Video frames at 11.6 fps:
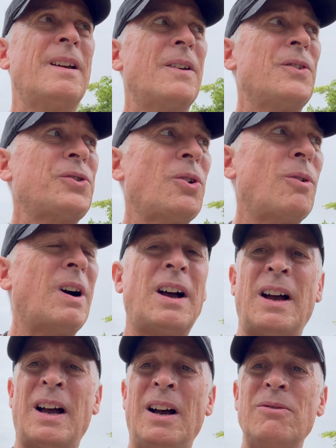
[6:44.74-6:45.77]
So
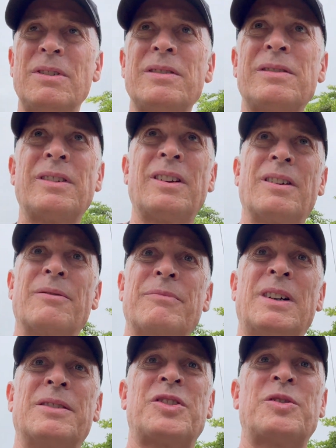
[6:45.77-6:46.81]
how does a
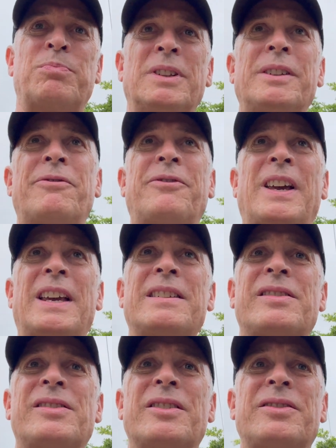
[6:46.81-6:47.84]
split
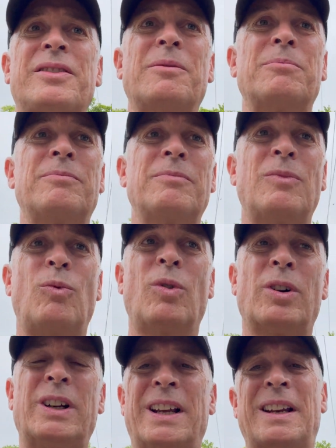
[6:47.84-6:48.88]
phase system
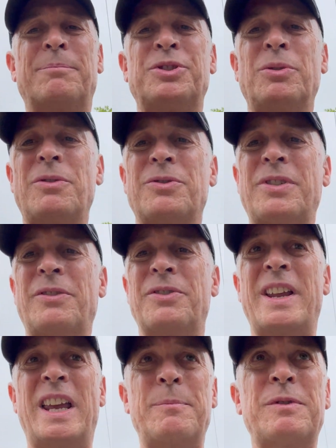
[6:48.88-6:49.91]
work? And I'm sure there's other
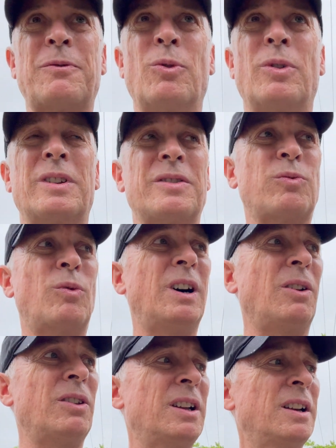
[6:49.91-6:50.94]
names for it as well.